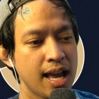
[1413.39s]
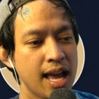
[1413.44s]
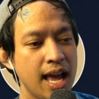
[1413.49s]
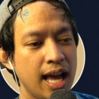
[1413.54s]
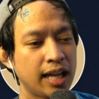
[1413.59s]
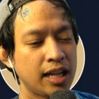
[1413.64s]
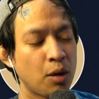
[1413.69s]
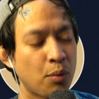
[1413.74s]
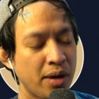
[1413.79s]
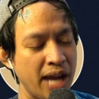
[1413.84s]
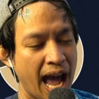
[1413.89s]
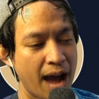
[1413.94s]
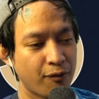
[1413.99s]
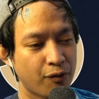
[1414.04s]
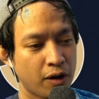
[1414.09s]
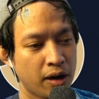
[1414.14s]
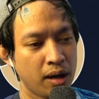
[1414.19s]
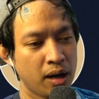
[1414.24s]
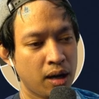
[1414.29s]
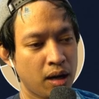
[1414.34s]
And then we have
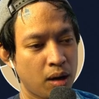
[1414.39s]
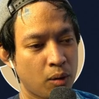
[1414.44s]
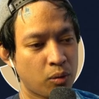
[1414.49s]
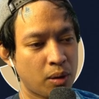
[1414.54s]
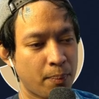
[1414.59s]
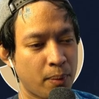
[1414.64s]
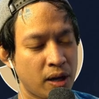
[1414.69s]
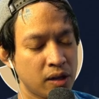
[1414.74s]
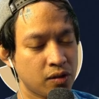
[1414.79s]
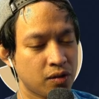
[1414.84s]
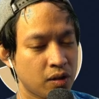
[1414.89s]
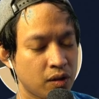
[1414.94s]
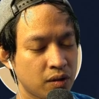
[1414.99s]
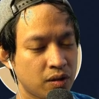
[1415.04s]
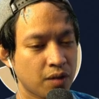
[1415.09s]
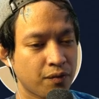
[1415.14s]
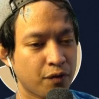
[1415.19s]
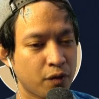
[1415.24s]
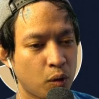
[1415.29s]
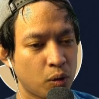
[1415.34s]
Rapunzel's,
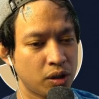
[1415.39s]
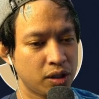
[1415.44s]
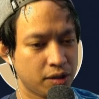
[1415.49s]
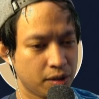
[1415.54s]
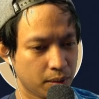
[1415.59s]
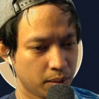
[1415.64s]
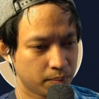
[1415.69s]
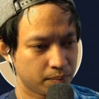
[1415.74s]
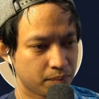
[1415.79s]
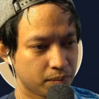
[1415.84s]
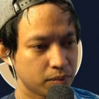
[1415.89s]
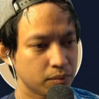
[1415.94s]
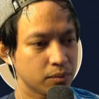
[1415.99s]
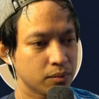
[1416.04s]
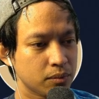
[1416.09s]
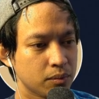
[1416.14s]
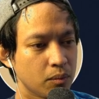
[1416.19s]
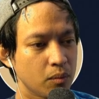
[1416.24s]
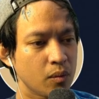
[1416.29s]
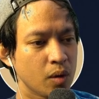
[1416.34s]
of course,
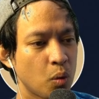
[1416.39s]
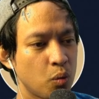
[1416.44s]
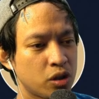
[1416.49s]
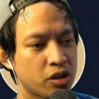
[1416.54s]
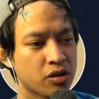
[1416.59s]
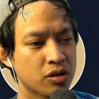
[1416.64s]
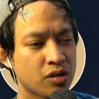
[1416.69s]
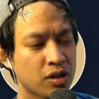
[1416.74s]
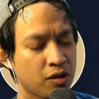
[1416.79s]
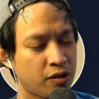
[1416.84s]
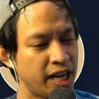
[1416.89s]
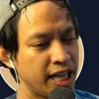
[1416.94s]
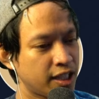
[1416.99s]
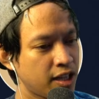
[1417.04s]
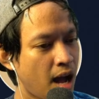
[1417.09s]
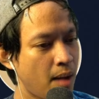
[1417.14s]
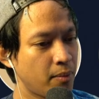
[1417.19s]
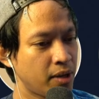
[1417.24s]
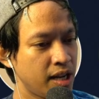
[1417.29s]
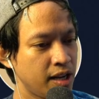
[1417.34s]
which is a great
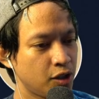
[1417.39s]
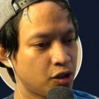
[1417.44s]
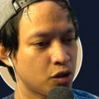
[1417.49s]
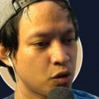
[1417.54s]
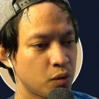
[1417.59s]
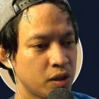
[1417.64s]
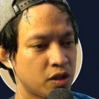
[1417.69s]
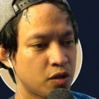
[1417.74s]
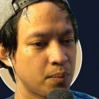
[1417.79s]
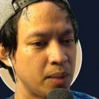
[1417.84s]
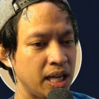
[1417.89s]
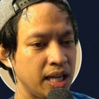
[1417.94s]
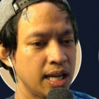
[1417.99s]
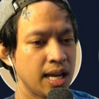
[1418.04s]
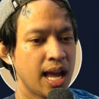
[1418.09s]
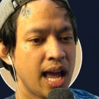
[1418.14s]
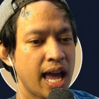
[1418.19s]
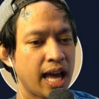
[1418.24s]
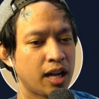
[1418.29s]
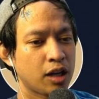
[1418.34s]
combination with Smee
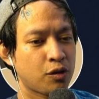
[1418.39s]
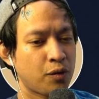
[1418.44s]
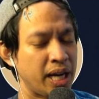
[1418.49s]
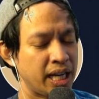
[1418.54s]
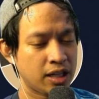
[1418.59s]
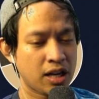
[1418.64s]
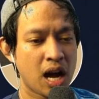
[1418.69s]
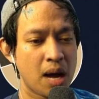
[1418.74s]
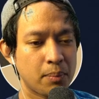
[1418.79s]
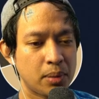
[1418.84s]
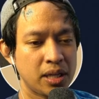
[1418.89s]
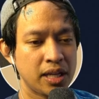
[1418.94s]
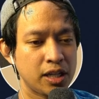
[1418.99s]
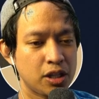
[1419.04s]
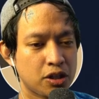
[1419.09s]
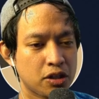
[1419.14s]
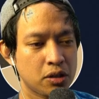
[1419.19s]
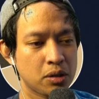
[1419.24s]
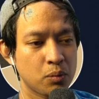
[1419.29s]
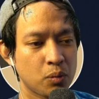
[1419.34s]
and a great
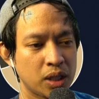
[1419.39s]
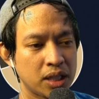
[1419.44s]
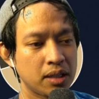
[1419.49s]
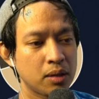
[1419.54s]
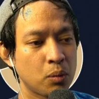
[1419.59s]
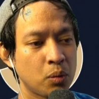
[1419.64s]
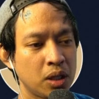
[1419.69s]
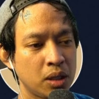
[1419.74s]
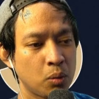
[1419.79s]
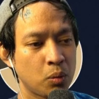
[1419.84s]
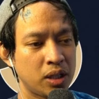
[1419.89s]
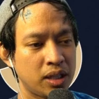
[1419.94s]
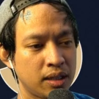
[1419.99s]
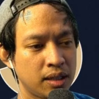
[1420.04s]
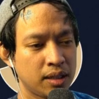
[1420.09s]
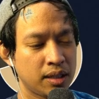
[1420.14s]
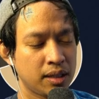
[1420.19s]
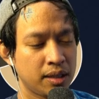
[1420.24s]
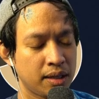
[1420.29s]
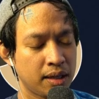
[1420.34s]
combination with
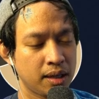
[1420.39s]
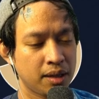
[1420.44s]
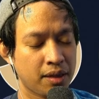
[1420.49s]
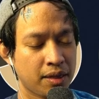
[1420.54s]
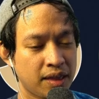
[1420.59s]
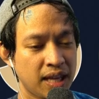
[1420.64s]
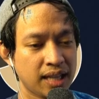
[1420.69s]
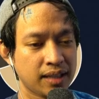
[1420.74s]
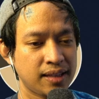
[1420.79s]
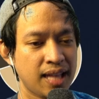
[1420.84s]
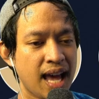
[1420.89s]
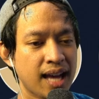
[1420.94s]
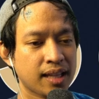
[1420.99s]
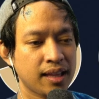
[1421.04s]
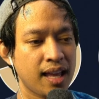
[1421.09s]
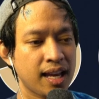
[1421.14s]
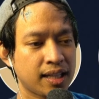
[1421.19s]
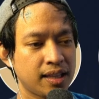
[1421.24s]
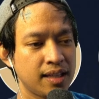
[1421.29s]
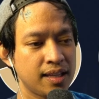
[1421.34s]
a thick deck
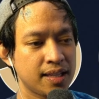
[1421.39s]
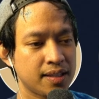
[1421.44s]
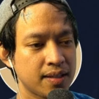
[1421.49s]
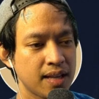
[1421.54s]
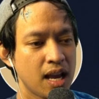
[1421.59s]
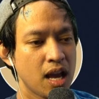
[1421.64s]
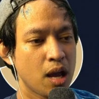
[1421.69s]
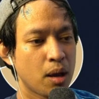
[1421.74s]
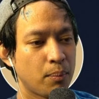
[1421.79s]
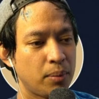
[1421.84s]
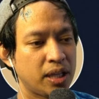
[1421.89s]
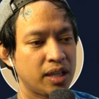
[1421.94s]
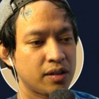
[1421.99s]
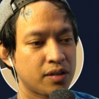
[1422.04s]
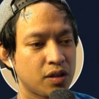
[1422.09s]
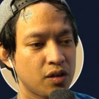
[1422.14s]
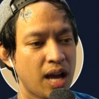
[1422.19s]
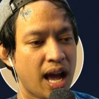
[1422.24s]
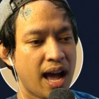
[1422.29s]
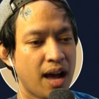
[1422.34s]
like this because
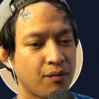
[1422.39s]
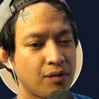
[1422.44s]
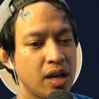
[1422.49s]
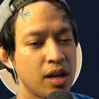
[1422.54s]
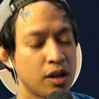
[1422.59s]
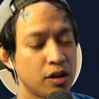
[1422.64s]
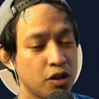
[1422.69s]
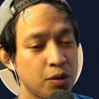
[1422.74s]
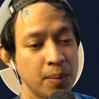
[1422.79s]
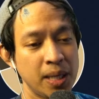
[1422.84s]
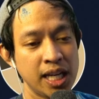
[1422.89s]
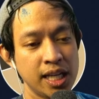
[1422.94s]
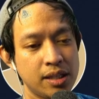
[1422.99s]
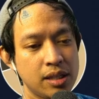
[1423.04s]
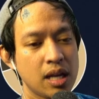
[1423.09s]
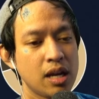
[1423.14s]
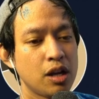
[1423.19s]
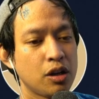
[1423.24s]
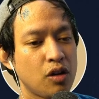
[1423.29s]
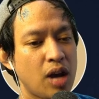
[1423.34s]
you have Smees,
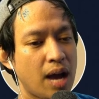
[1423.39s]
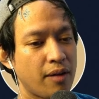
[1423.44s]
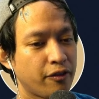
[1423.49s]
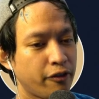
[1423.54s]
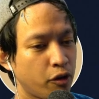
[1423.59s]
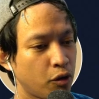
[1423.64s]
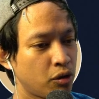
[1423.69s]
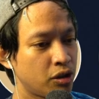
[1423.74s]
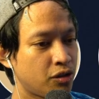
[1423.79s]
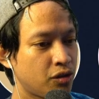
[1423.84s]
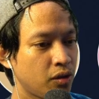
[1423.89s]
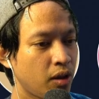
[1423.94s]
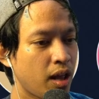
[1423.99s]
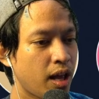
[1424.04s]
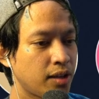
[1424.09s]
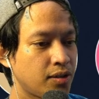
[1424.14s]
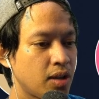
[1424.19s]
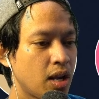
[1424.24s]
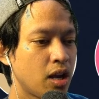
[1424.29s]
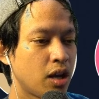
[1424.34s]
you have
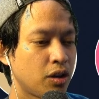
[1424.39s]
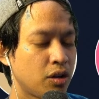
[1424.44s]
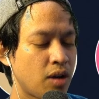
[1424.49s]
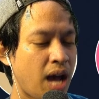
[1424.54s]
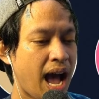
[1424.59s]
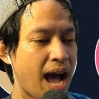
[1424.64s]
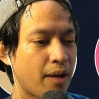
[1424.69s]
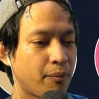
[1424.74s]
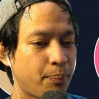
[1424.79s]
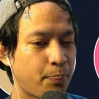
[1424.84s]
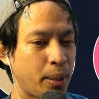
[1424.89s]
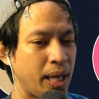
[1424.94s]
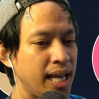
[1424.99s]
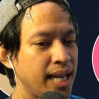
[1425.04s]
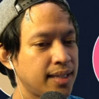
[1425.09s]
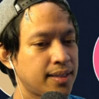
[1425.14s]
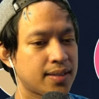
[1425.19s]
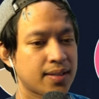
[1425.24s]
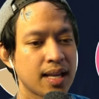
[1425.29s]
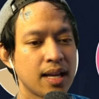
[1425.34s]
Ursulas, you have
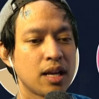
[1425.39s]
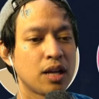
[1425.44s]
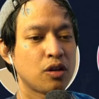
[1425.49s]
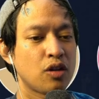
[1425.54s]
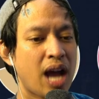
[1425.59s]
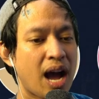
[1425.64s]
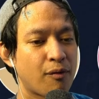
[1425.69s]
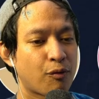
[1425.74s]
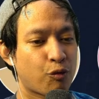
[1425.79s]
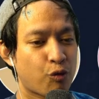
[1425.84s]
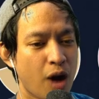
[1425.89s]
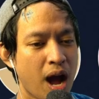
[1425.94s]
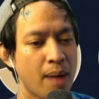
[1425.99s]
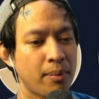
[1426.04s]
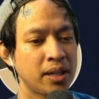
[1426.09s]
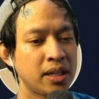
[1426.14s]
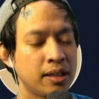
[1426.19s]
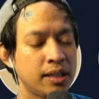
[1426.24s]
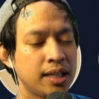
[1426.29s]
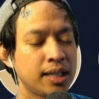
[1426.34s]
Pete's, you have
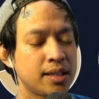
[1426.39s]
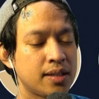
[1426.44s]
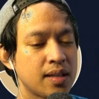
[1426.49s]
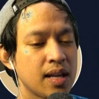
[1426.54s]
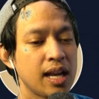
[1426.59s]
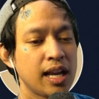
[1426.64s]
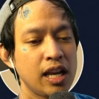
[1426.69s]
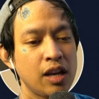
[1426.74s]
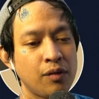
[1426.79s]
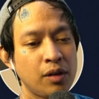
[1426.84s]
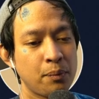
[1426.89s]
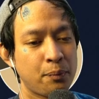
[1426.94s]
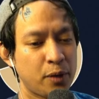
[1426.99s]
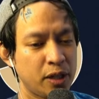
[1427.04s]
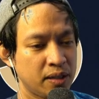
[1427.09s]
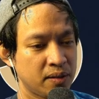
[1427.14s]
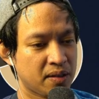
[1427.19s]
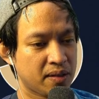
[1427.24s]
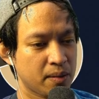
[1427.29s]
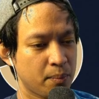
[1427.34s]
Robin Hoods, even
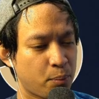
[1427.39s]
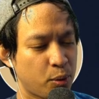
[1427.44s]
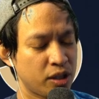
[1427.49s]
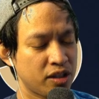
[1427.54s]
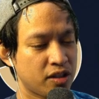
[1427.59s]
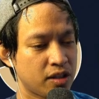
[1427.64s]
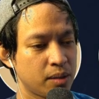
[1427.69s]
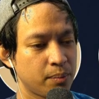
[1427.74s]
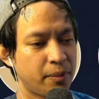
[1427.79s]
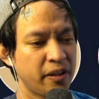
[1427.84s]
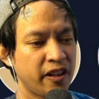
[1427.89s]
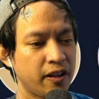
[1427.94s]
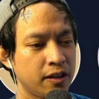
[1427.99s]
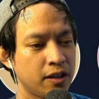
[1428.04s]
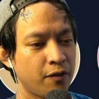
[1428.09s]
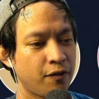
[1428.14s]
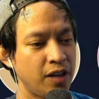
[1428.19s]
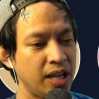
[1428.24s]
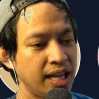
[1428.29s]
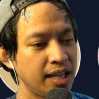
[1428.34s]
Prince
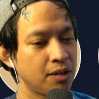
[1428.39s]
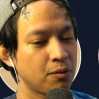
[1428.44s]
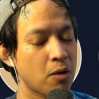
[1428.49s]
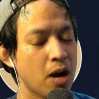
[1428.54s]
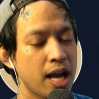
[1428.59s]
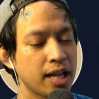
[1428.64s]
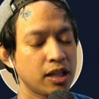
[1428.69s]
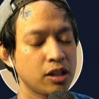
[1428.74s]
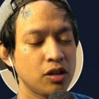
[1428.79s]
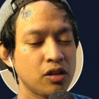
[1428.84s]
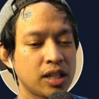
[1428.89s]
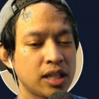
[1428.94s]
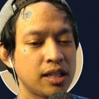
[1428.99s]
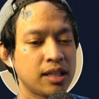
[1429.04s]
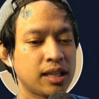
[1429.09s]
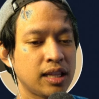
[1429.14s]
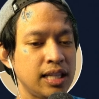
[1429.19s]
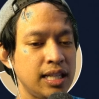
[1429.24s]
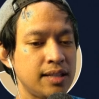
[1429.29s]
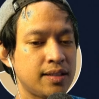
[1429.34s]
Naveen, right? You can at
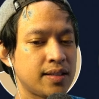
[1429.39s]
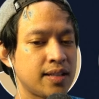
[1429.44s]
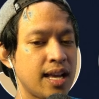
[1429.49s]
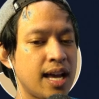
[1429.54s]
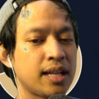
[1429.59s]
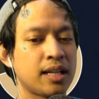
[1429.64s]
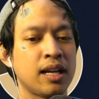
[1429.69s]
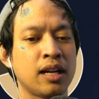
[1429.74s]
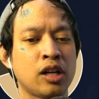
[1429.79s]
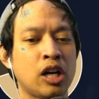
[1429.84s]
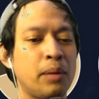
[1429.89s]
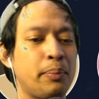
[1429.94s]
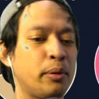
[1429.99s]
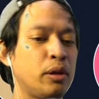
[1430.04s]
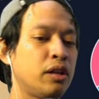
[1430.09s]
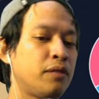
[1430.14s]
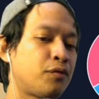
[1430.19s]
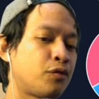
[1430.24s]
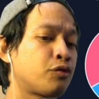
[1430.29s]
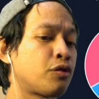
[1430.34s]
least get a couple
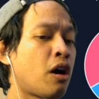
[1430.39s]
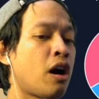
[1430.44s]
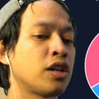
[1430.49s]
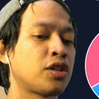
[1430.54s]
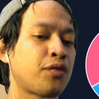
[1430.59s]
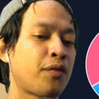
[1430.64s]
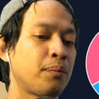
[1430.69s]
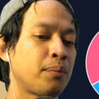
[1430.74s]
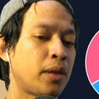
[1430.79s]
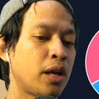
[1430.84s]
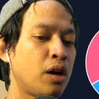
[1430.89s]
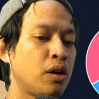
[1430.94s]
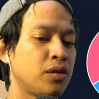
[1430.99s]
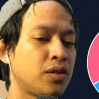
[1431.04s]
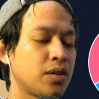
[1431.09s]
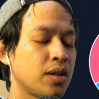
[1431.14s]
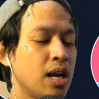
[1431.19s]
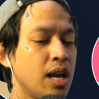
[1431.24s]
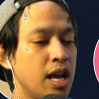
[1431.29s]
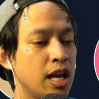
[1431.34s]
of draws from those,
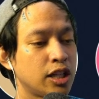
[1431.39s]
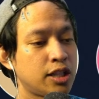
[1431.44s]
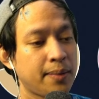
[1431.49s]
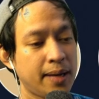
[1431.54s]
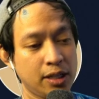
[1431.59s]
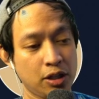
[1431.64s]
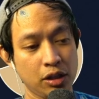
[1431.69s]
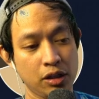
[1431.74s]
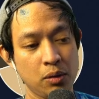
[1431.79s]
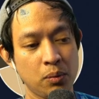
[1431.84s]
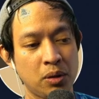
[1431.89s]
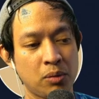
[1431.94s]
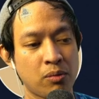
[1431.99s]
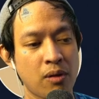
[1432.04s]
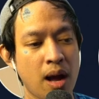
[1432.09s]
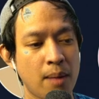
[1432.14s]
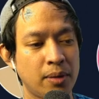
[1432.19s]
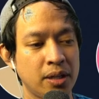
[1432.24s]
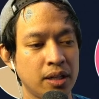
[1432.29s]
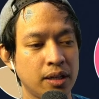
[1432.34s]
especially with
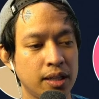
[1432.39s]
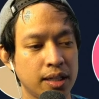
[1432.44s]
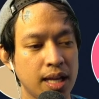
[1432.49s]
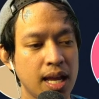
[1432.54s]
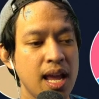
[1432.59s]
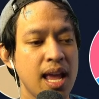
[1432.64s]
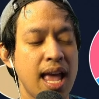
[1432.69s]
Robin Hood.